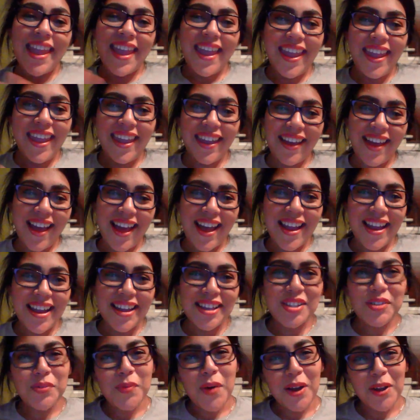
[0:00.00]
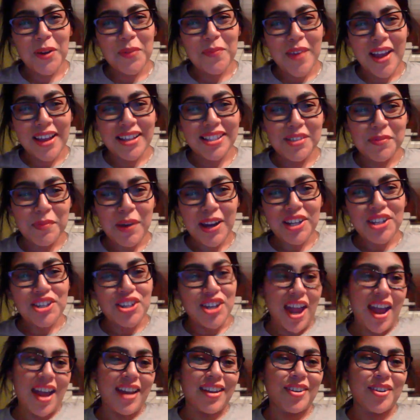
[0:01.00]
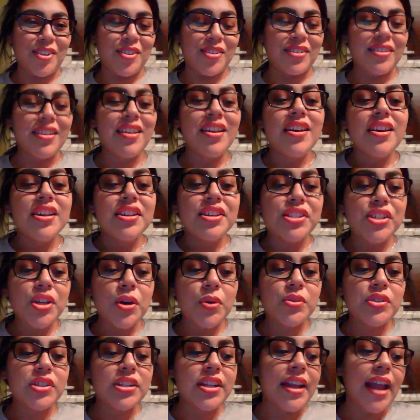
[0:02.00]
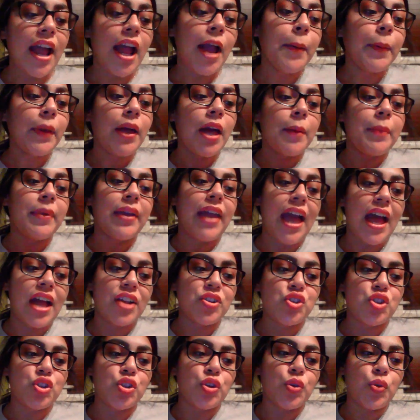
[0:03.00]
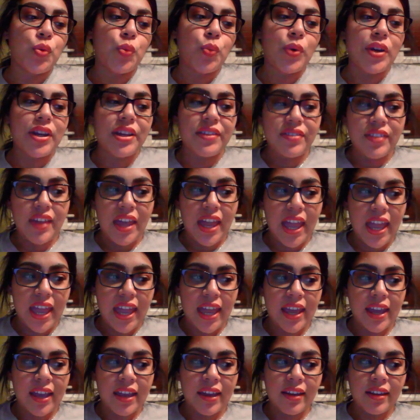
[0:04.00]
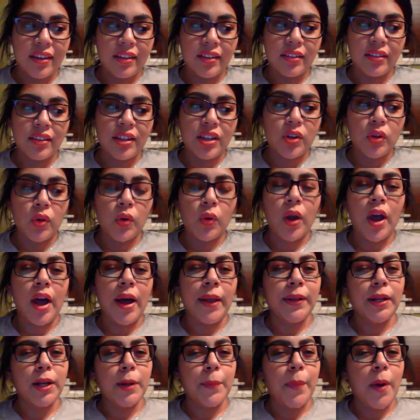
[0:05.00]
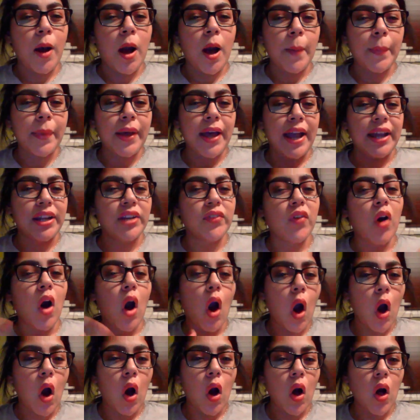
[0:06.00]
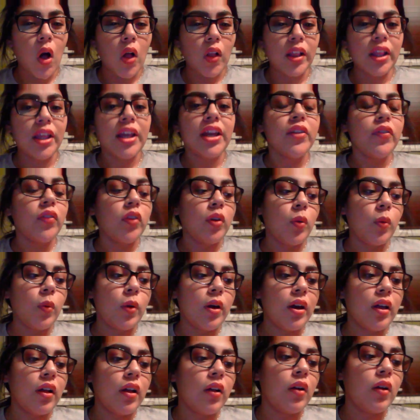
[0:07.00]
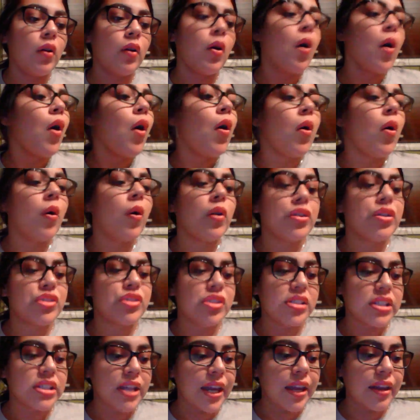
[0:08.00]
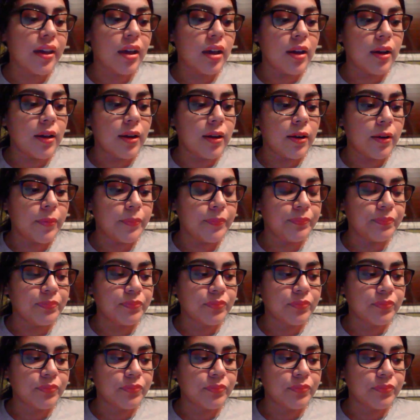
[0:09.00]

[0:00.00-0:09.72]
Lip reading: Hey guys, welcome back to my channel. So today I'm coming at you with a little Colourpop kind of haul, if you will, or just like a